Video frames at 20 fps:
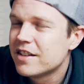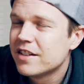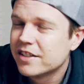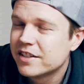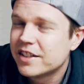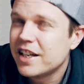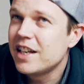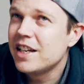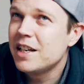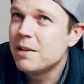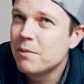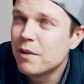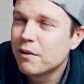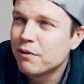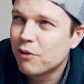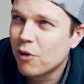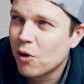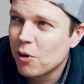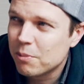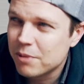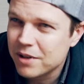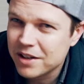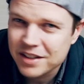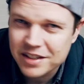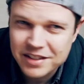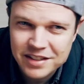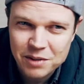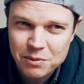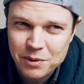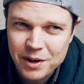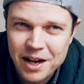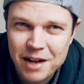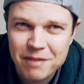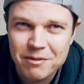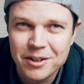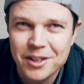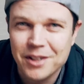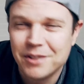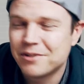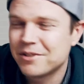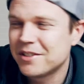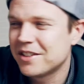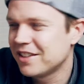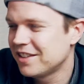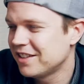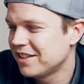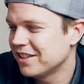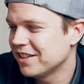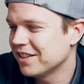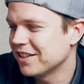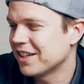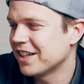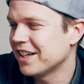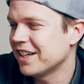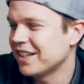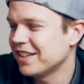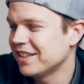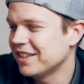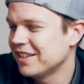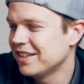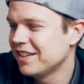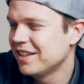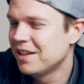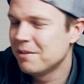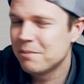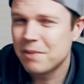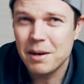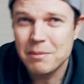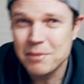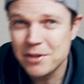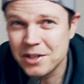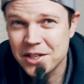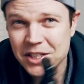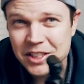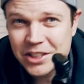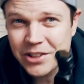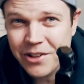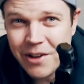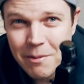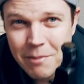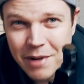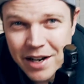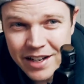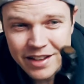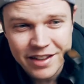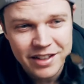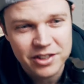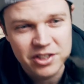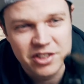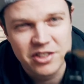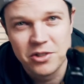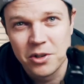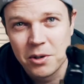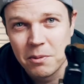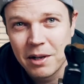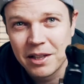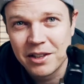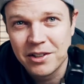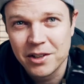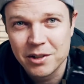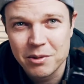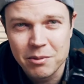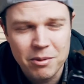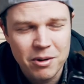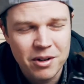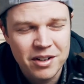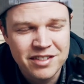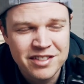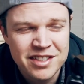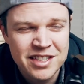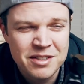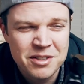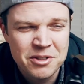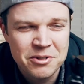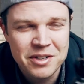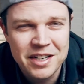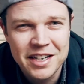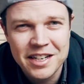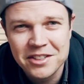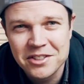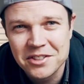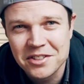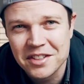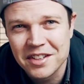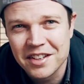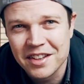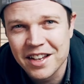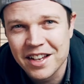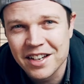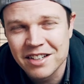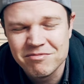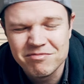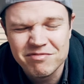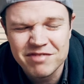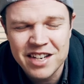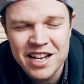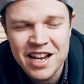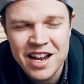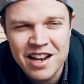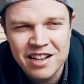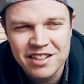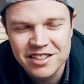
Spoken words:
Send him the 4 beers that we have left. Okay. But I mean, you can show him anything. You can talk about the Osmo Pocket. Nah, I'm not really interested in that. Nah.